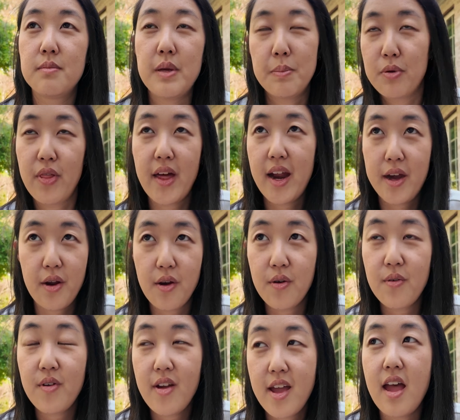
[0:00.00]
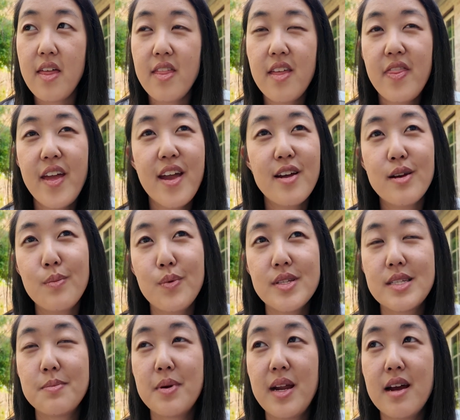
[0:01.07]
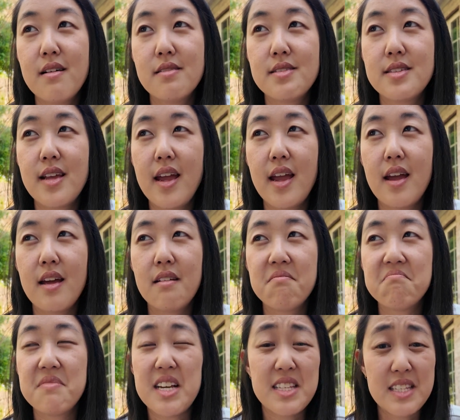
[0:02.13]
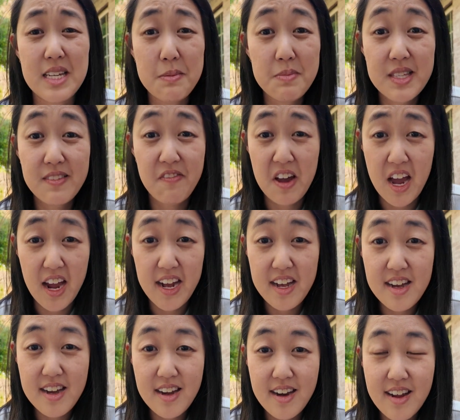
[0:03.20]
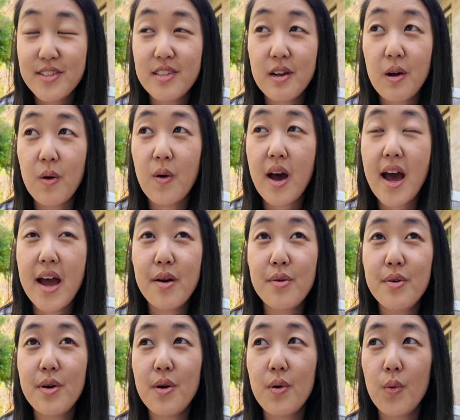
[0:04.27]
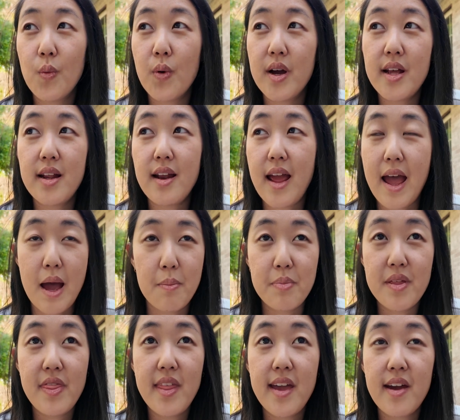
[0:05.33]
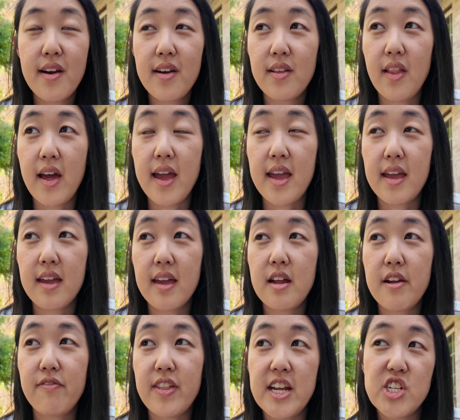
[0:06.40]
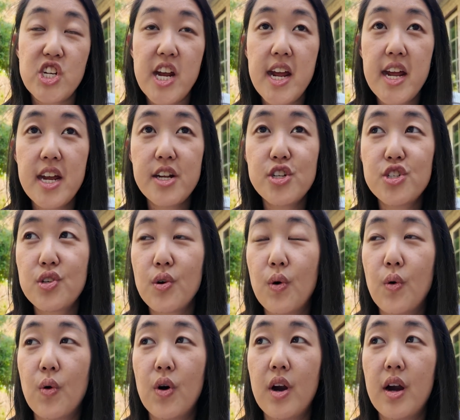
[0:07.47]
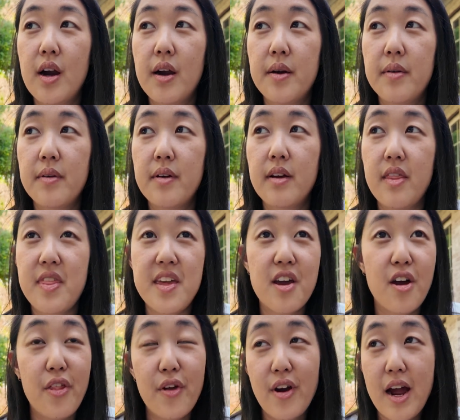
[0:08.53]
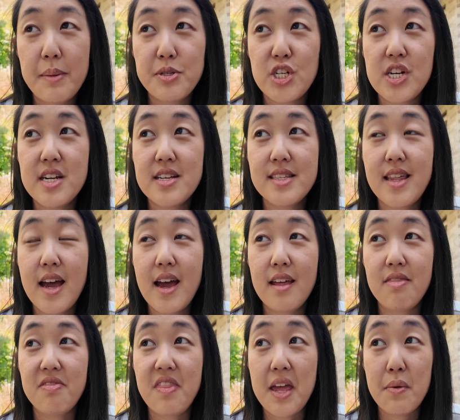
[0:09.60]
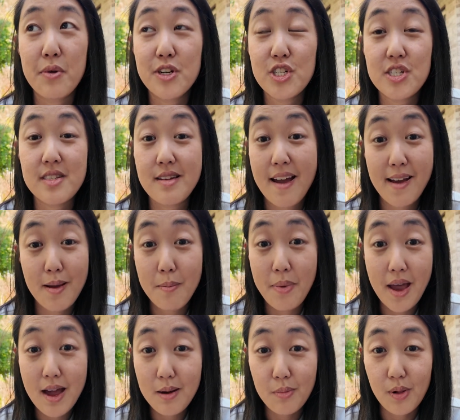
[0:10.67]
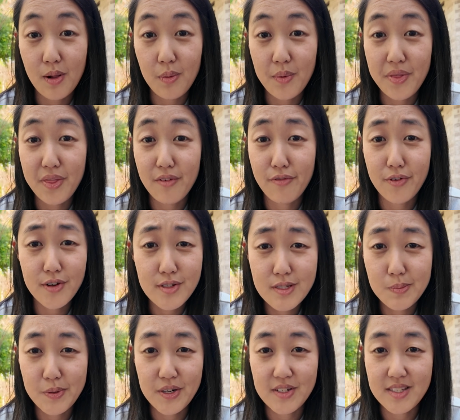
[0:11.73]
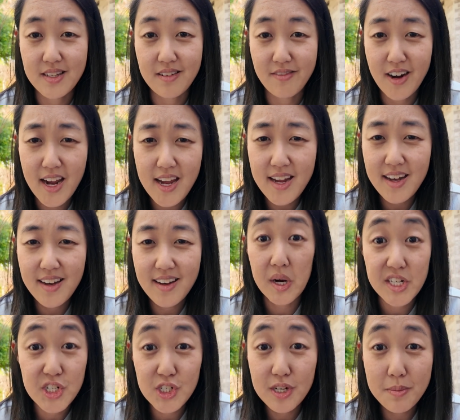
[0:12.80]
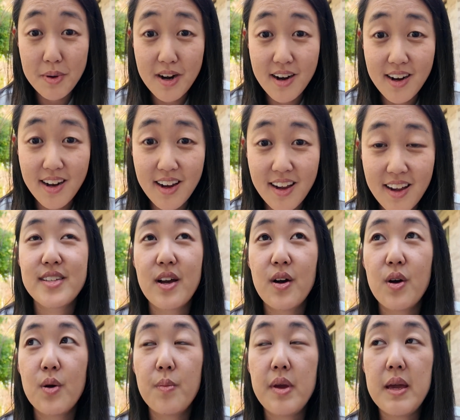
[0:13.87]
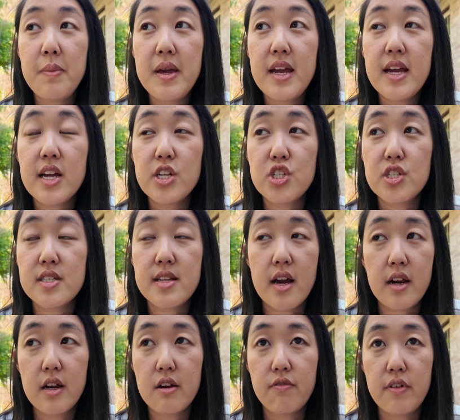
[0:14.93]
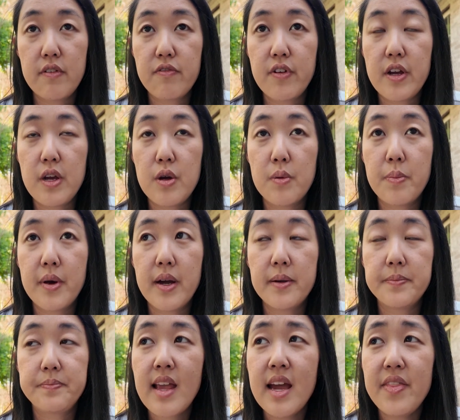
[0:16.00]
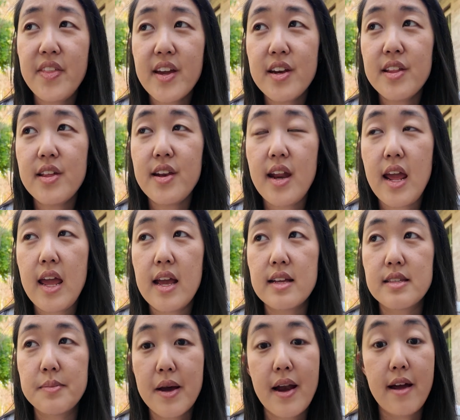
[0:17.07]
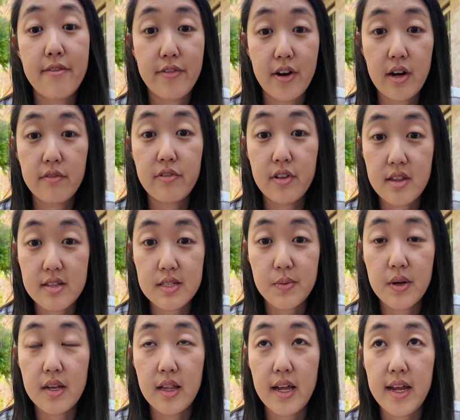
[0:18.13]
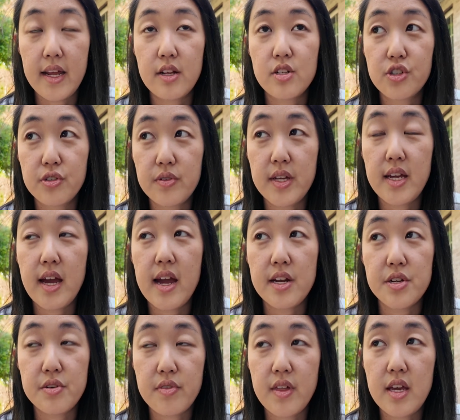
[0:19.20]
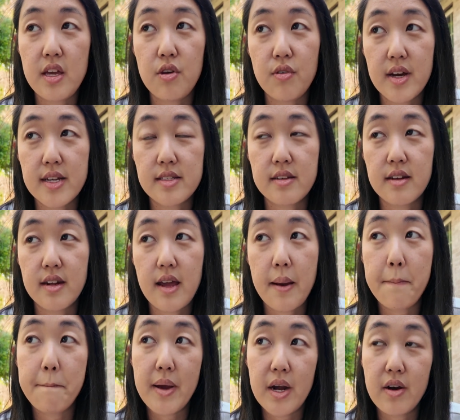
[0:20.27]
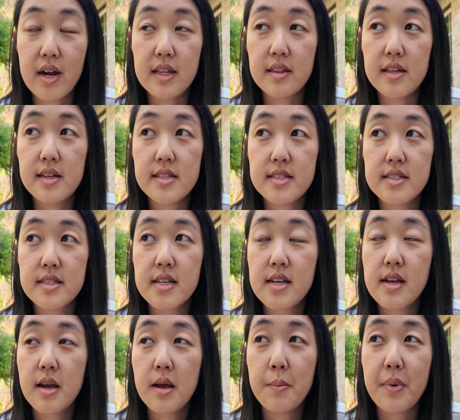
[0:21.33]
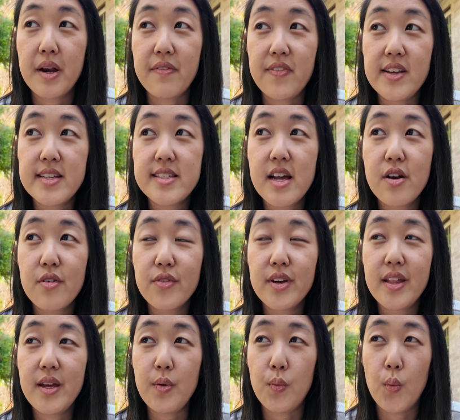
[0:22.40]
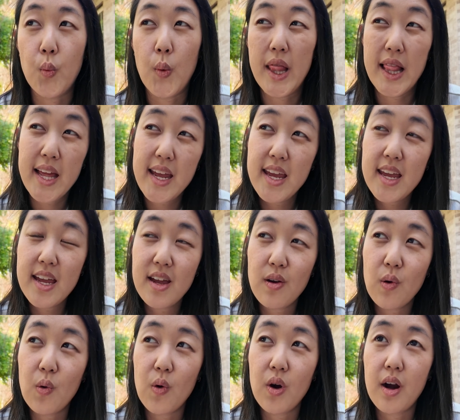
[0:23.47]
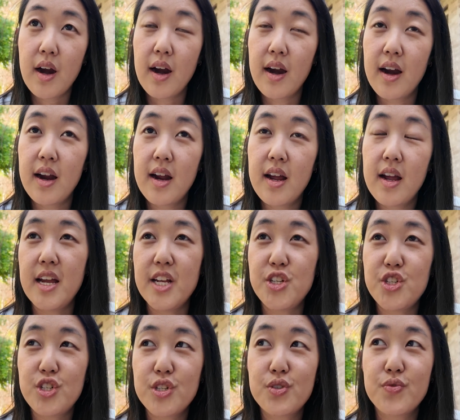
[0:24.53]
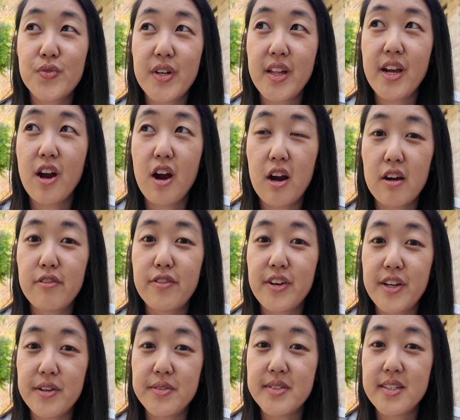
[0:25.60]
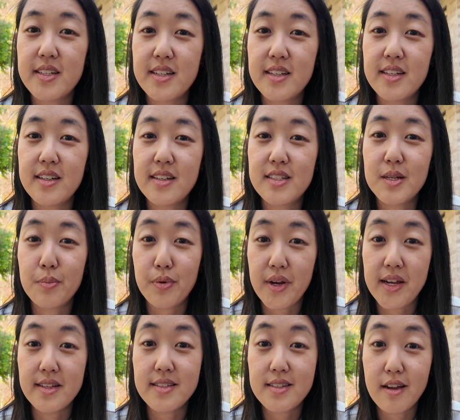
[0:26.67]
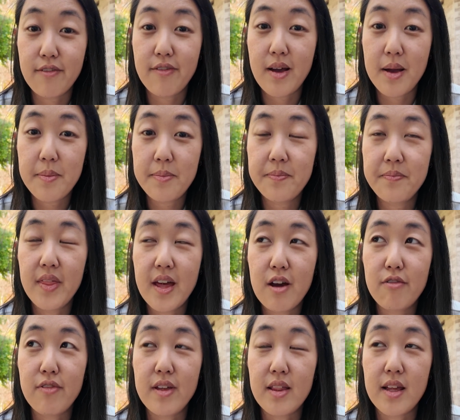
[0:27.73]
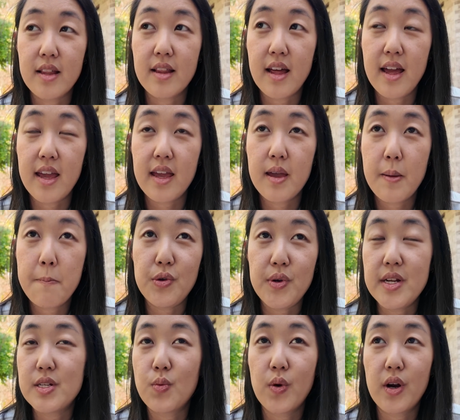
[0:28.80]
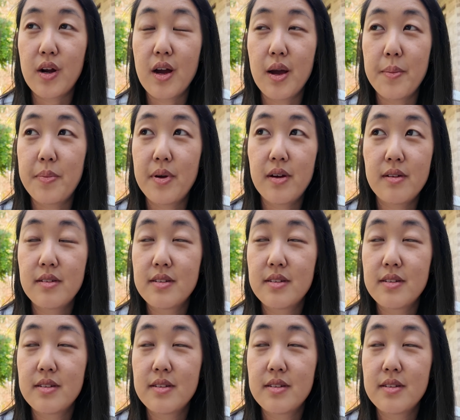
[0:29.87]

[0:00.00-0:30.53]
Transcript: people that I know, and then they end up with somebody else and it seems fine. So I don't know what happened there, like if they changed, or the other option is that they were just not compatible with the first person, right? Question mark. So maybe it's just not a good fit for you, but at the end of the day, it's about effort for this one. Like, truly, I do think you guys could get better at this. But if he's not really willing, or it's just really hard for you to bring stuff up without feeling like you need to work up